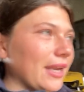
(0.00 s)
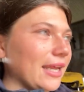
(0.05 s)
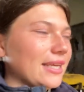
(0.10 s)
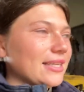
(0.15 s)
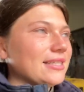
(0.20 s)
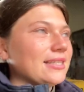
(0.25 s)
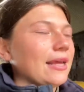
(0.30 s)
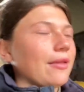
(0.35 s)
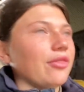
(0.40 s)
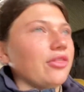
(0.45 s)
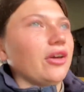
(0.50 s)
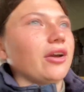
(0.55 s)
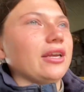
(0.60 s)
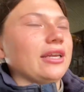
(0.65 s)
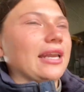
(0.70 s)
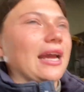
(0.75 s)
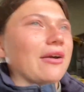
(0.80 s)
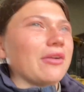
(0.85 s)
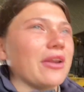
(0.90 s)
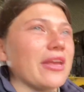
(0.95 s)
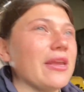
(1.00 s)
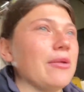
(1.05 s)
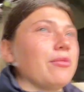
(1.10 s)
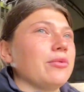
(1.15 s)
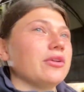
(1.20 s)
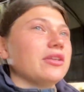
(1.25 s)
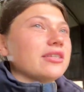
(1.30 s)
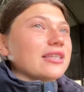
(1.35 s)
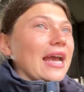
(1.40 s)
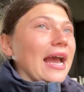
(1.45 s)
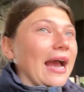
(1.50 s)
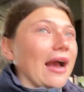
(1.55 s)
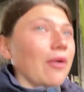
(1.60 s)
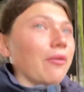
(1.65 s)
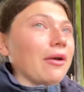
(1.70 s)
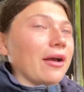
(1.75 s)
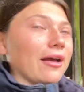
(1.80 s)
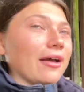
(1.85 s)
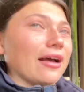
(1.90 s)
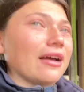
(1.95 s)
is 10.30 now and he was out
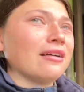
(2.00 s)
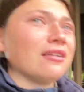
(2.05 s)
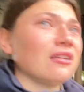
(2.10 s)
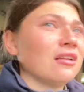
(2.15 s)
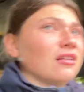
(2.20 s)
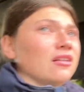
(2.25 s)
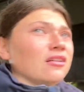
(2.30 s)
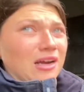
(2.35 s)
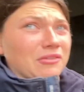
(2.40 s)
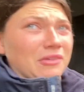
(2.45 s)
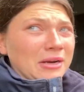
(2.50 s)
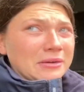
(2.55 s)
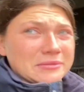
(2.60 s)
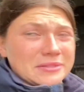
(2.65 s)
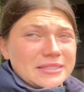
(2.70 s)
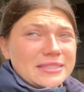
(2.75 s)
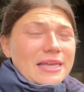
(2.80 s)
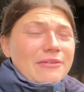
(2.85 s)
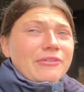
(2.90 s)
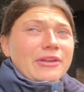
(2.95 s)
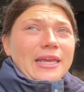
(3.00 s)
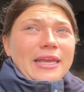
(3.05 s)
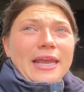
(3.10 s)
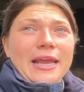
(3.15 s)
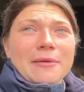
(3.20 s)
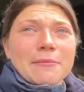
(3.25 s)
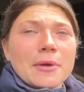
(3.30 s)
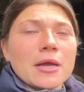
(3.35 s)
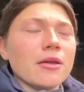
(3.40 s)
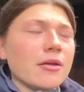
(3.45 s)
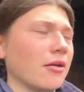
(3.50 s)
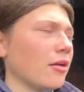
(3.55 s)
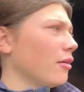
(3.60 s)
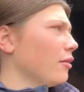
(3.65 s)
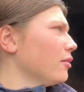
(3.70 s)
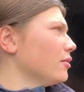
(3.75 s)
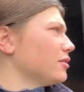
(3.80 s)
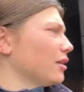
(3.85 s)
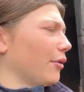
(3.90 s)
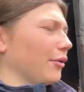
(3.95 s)
at around 7 a.m.
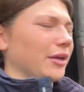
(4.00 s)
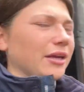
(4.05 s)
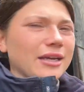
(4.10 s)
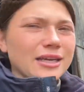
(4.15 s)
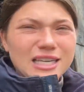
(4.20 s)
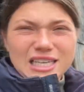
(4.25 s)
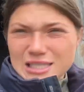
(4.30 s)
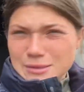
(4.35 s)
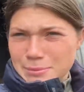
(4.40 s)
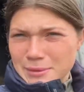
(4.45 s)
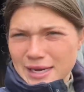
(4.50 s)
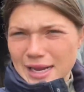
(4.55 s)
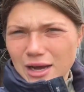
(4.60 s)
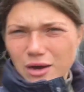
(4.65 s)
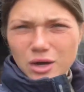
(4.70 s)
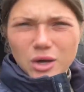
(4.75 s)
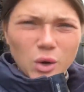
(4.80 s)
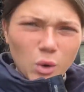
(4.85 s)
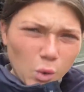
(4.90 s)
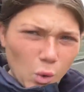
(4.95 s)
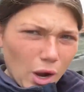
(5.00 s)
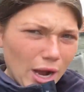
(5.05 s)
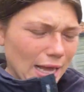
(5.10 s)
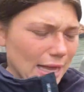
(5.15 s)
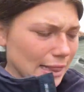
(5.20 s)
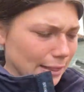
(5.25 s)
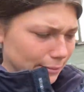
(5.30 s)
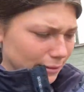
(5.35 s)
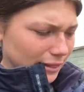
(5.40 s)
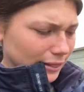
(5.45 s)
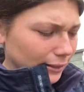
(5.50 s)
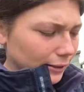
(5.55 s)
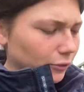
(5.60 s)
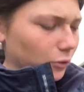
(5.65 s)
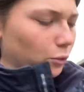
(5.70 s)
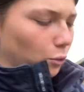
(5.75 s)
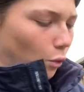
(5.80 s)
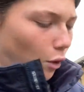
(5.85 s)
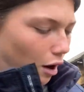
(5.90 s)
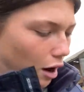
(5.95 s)
So it's been out quite a
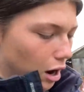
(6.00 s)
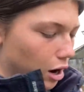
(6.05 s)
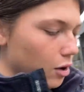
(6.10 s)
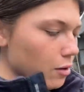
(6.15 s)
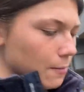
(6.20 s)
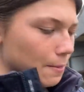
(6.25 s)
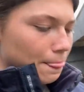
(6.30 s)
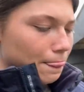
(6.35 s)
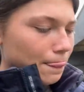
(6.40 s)
little while.